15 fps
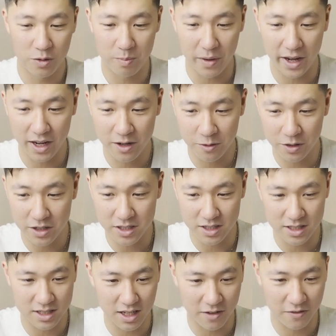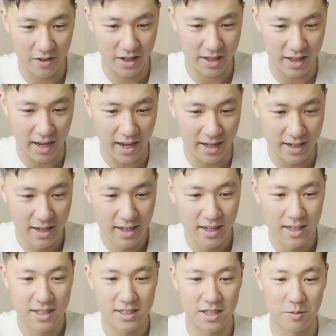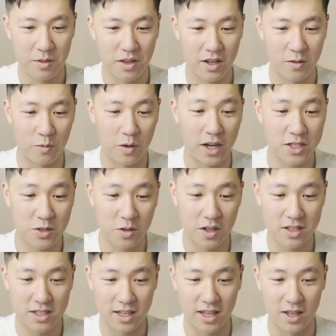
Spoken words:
bakeries and stuff like that. Some of the restaurants, it